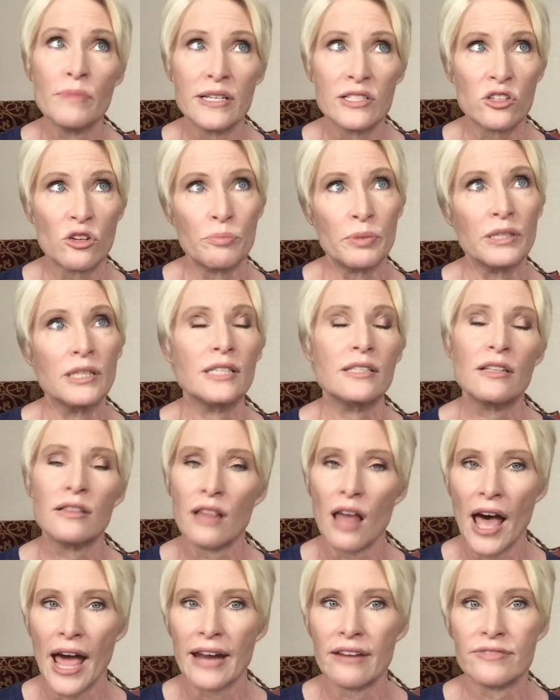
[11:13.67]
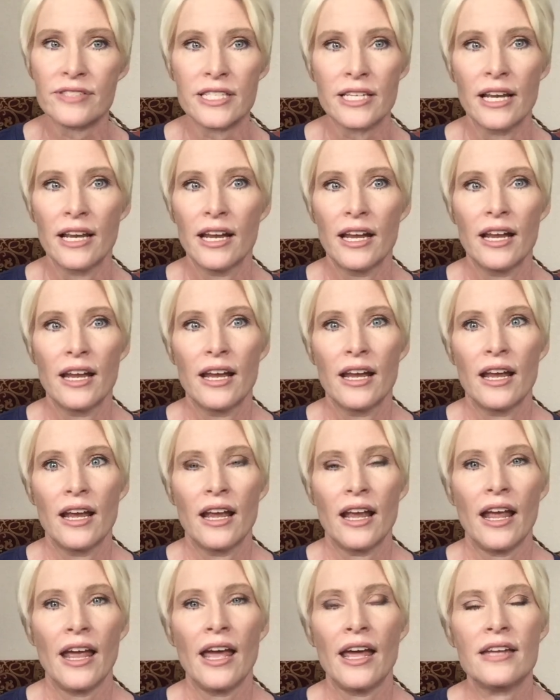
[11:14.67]
miserable little lives.
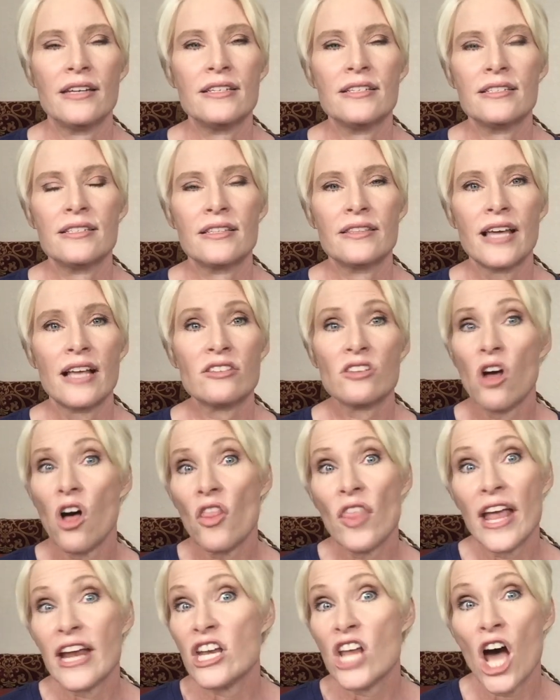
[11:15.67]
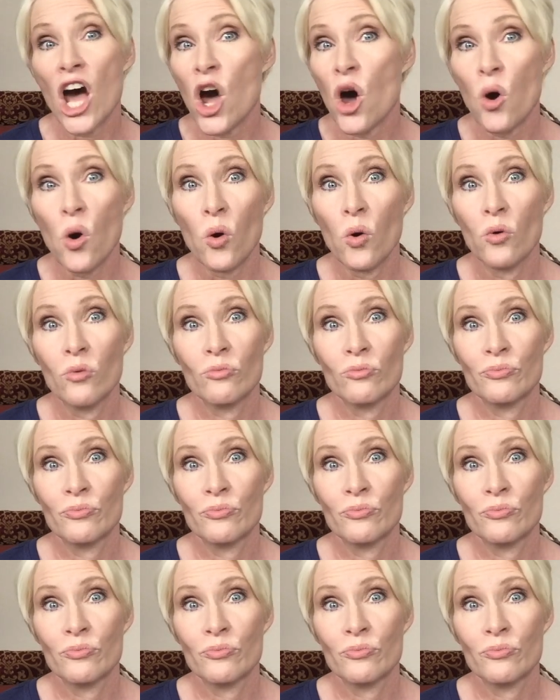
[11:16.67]
And that's all they know